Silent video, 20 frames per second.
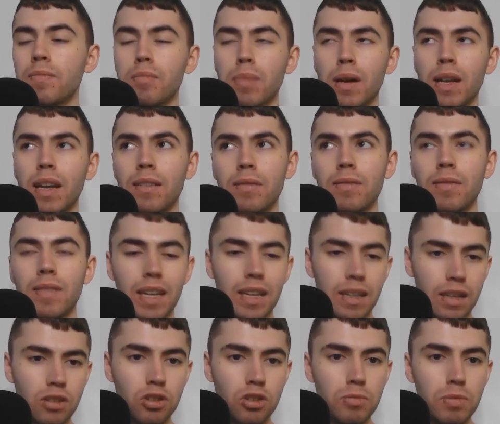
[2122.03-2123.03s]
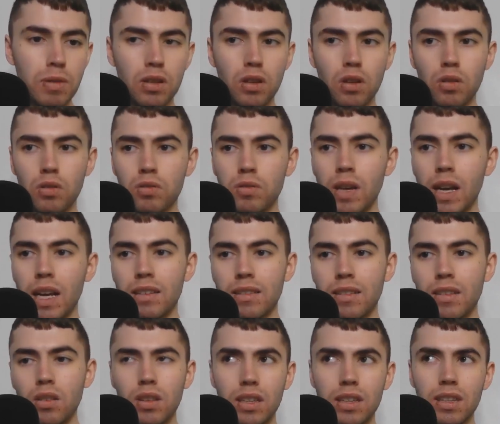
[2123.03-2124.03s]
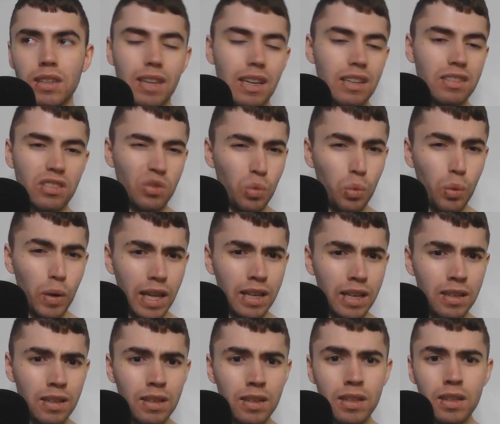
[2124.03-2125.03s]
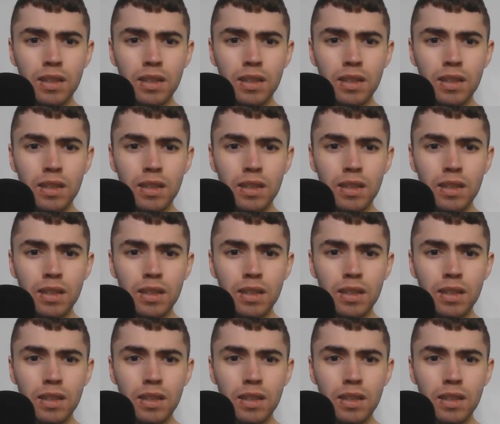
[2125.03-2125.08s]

but it should be close. I still think the Texans win.